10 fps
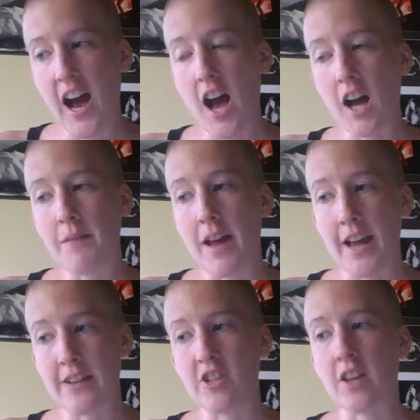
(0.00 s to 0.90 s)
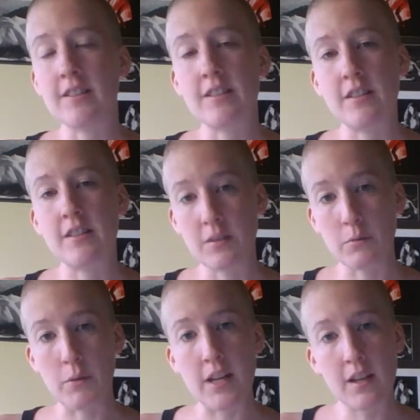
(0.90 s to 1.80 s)
And I just this
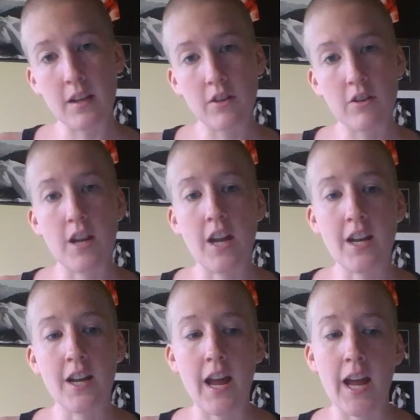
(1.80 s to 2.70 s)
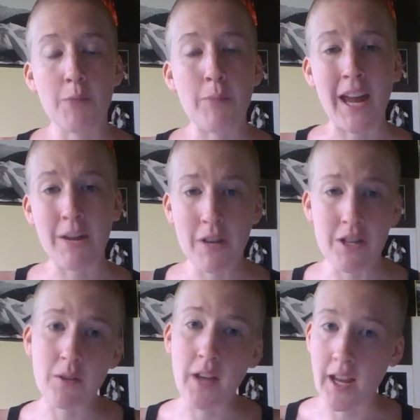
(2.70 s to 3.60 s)
week created a pay what
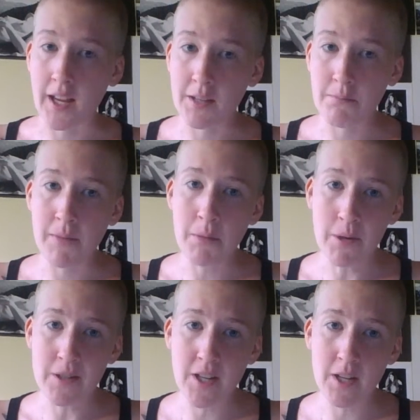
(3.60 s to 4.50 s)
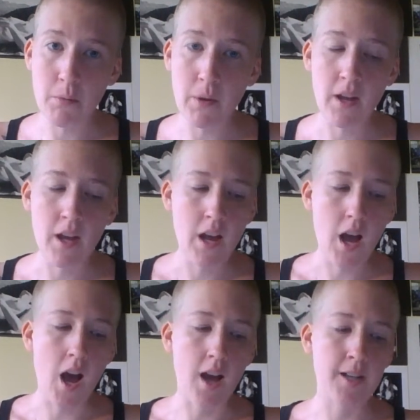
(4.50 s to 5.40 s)
you can membership
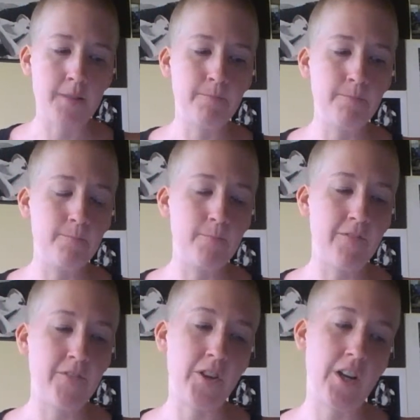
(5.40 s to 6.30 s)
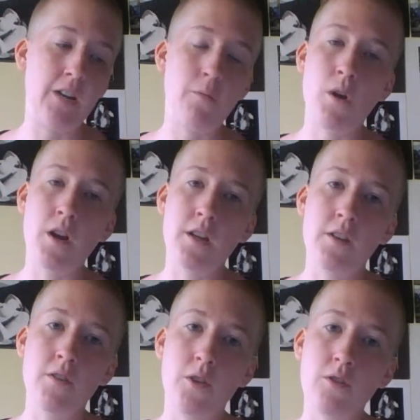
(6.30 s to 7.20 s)
for anyone
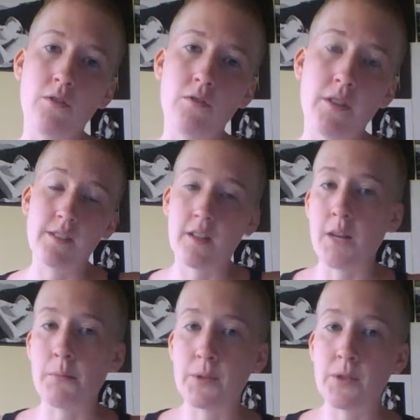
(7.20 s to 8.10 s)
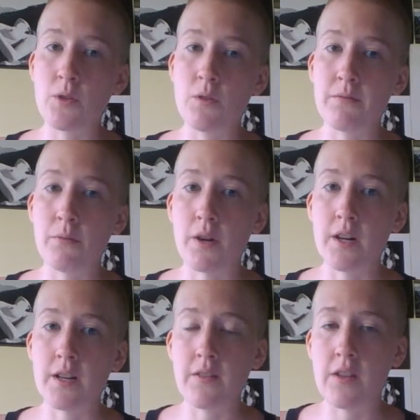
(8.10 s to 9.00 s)
who unable to
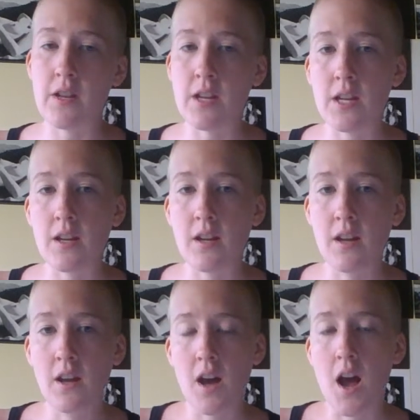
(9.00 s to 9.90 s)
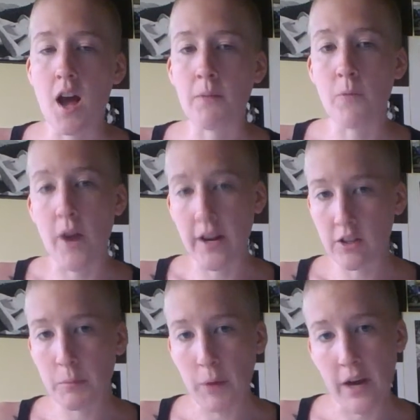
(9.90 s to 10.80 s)
afford the
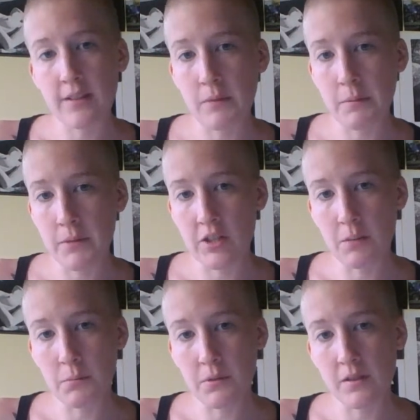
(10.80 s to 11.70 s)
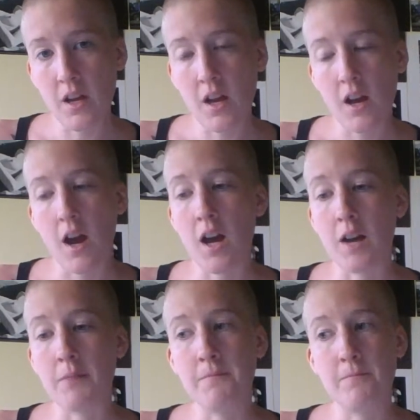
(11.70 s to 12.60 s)
regular priced memberships.
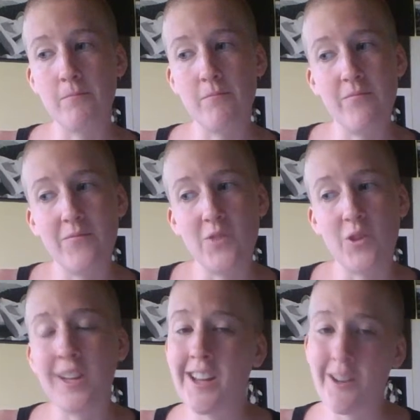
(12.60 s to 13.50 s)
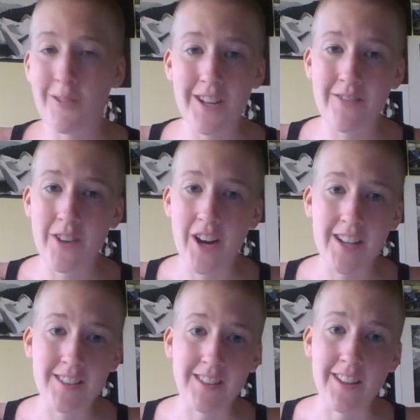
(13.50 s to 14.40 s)
You can get one for
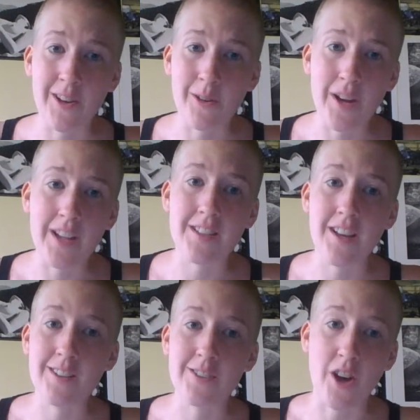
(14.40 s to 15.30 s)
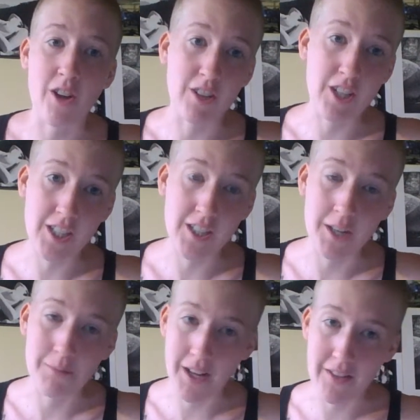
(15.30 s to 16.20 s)
as low as $1
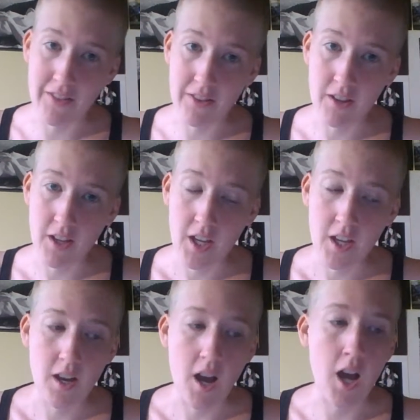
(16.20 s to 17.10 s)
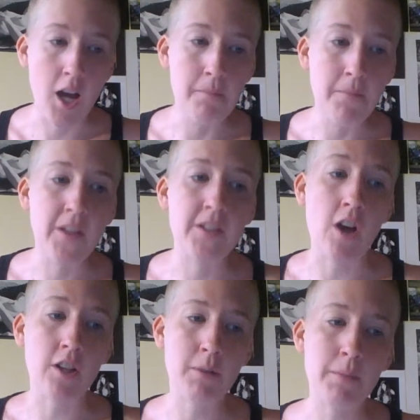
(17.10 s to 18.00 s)
a month. The
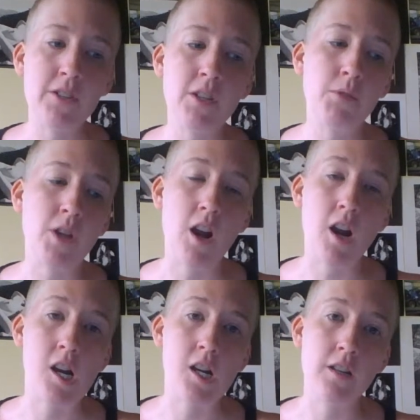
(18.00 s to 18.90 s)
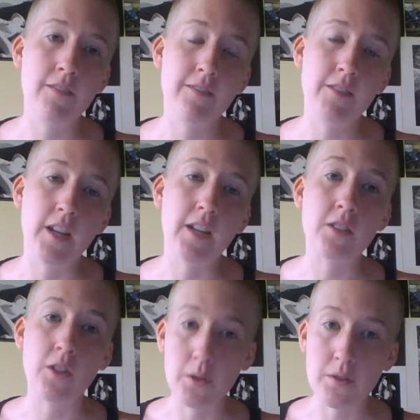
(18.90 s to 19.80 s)
dollar memberships are
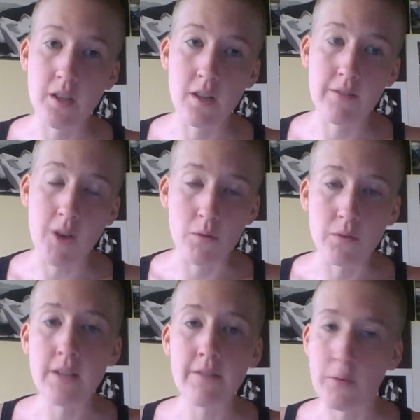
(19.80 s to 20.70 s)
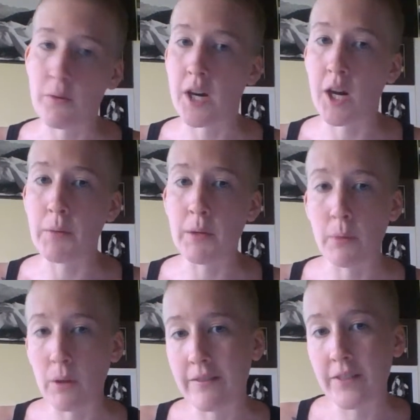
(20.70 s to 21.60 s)
exclusive only for
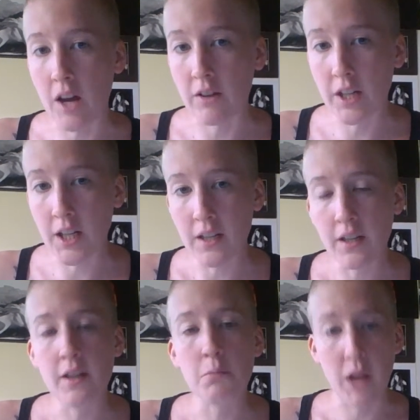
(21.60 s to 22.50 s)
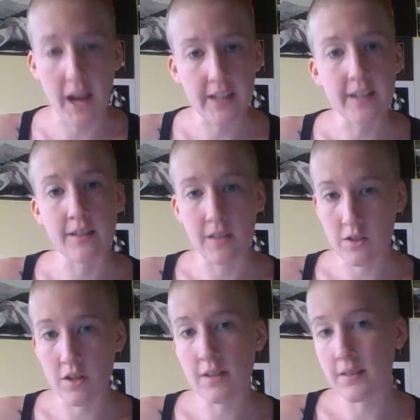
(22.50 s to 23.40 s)
people of color, Black,
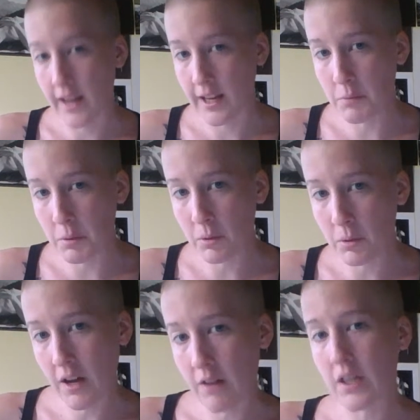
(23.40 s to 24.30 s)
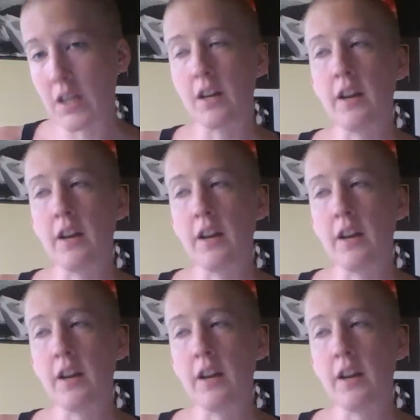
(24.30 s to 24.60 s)
Indigenous, and people of color.